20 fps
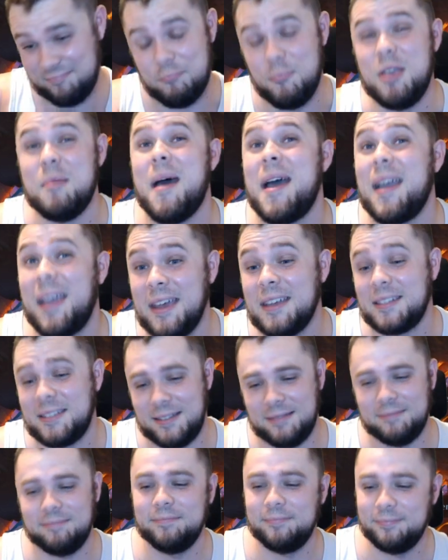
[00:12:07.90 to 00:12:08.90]
Be my
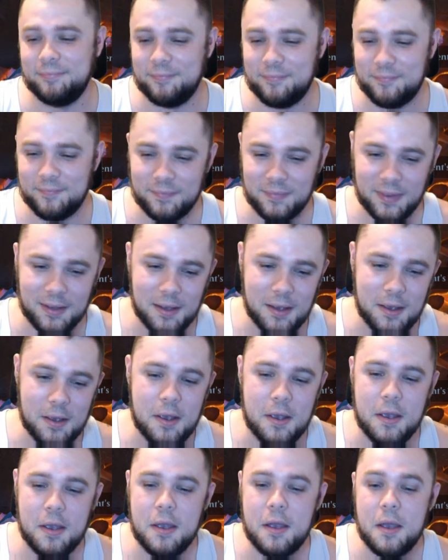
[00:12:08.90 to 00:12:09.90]
guest.
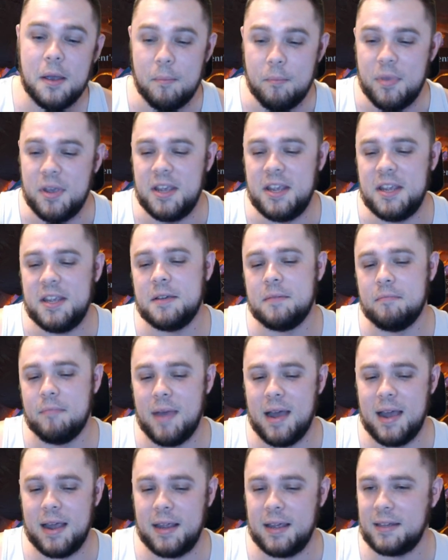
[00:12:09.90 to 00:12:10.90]
Be
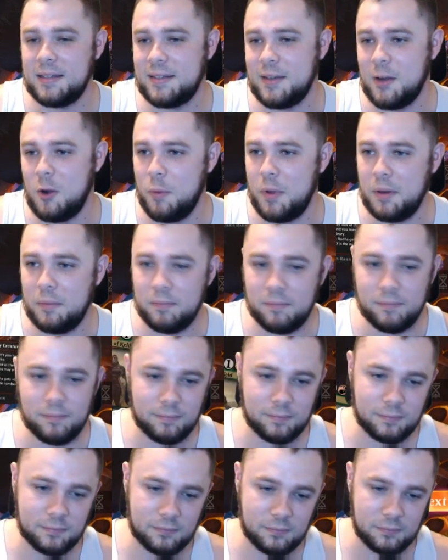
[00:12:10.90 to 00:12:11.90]
my guest, homie.
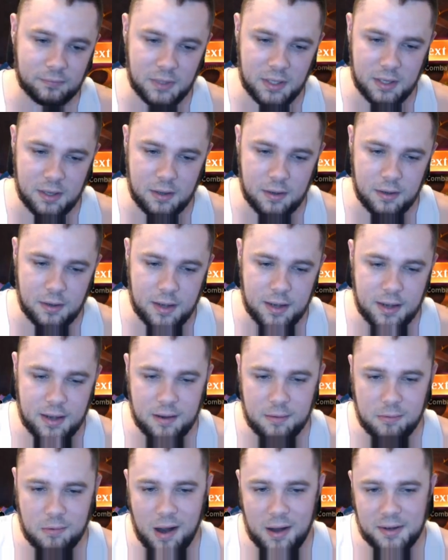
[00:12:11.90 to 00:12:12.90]

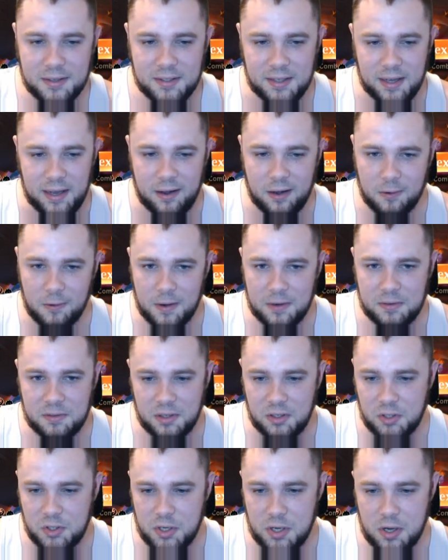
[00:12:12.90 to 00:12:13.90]
Rod is an
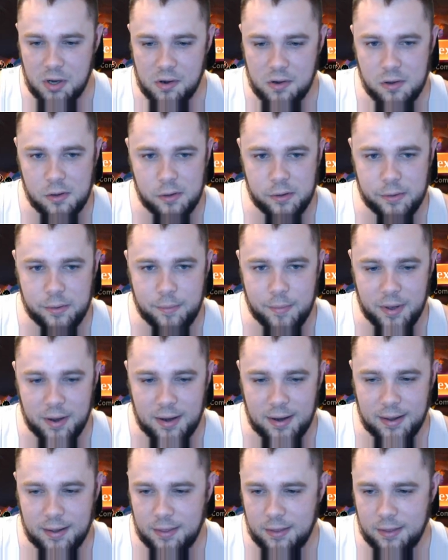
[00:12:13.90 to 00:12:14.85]
interesting draw, but I